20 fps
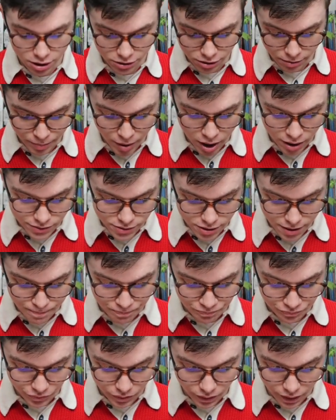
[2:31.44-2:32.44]
at the
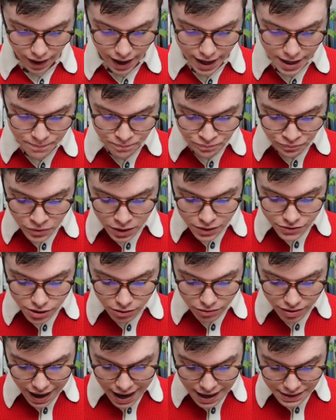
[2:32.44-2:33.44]
bottom, okay? So
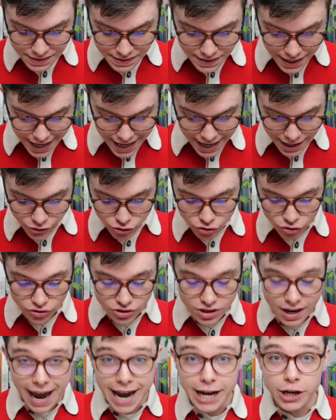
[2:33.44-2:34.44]
that is
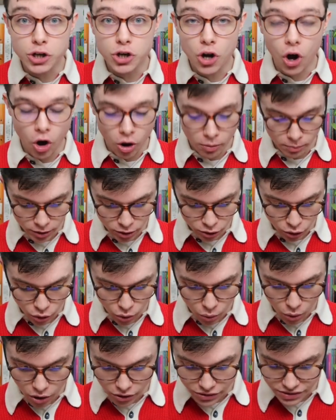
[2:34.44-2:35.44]
just a normal
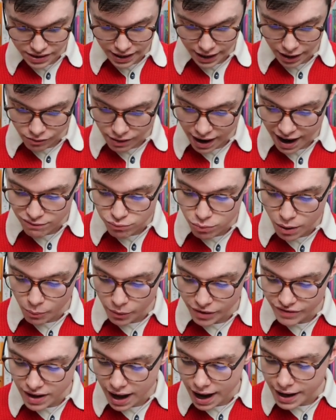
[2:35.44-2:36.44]
quartic graph when
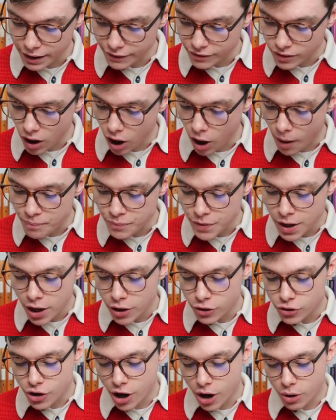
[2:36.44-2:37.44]
we've kind of got
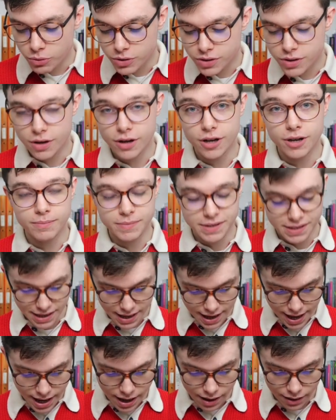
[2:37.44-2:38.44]
no terms
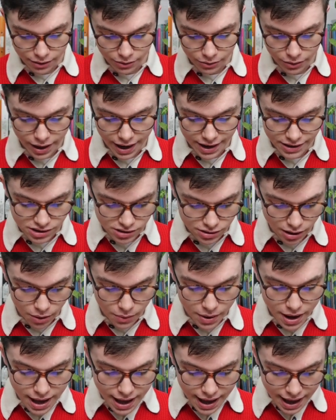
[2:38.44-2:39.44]
here, okay?
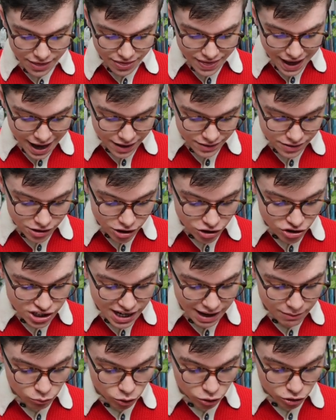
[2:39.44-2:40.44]
So that's the
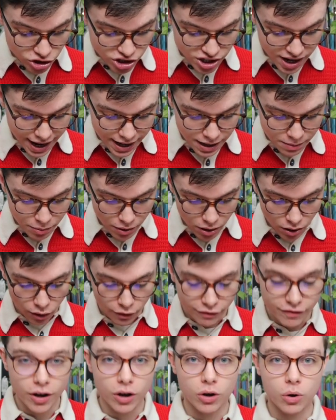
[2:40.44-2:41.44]
general shape
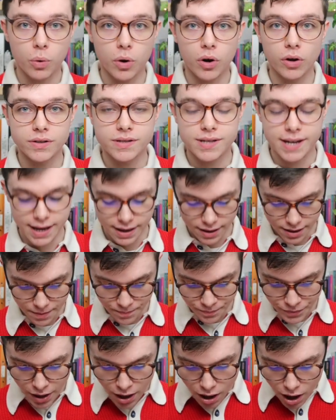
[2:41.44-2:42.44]
of a quartic.
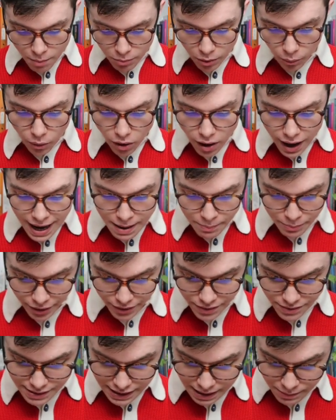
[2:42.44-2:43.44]
But what
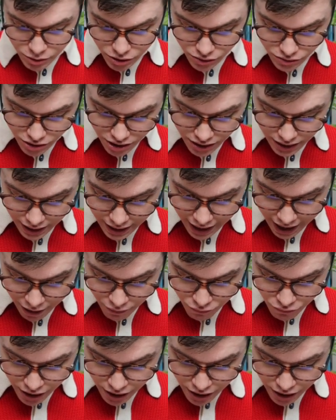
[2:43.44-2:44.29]
happens, and I'm just going to get